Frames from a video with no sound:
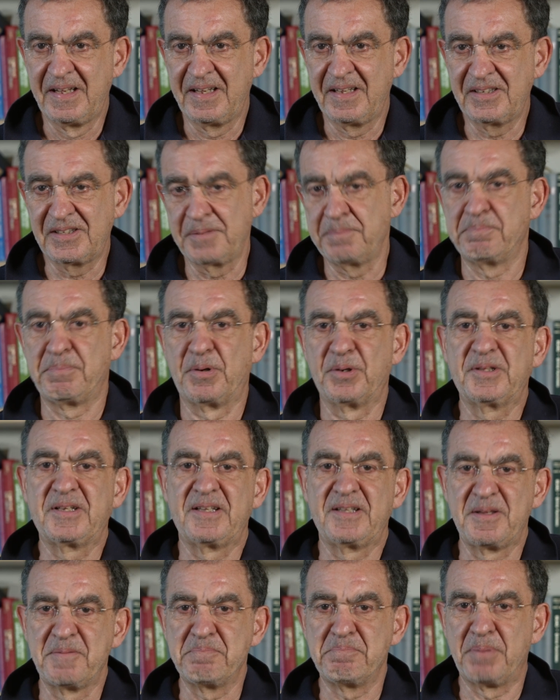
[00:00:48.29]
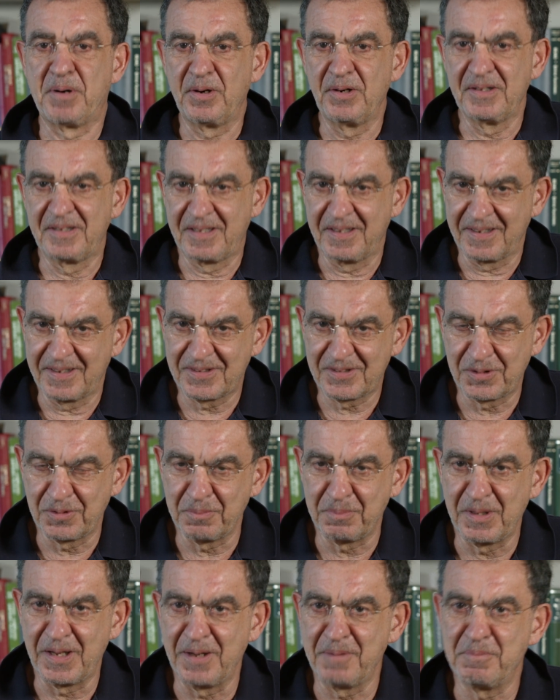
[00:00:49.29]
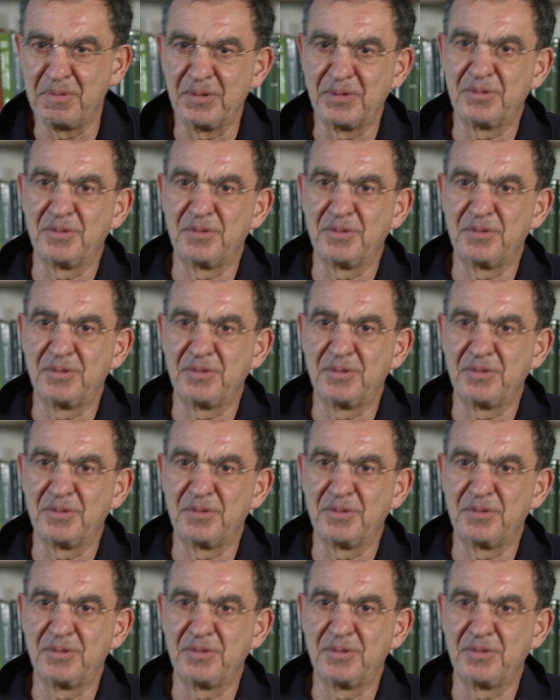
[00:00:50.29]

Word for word: It's important in politics to be able